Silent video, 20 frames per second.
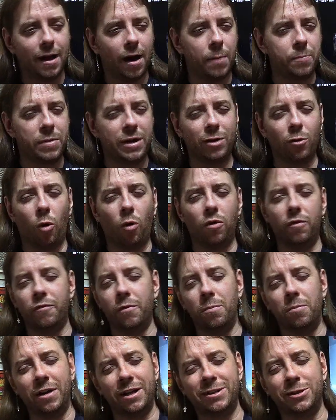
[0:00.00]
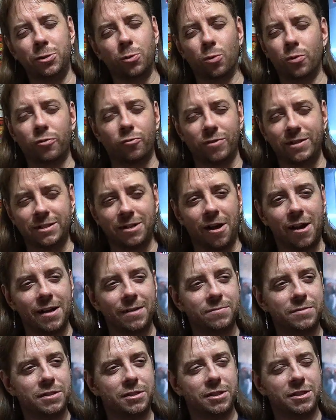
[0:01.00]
I beat all of them like 2 or 3 times